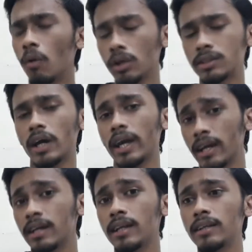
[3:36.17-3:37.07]
also I
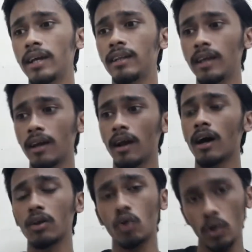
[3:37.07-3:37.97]
agree that there
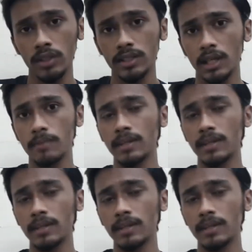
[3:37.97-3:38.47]
are concepts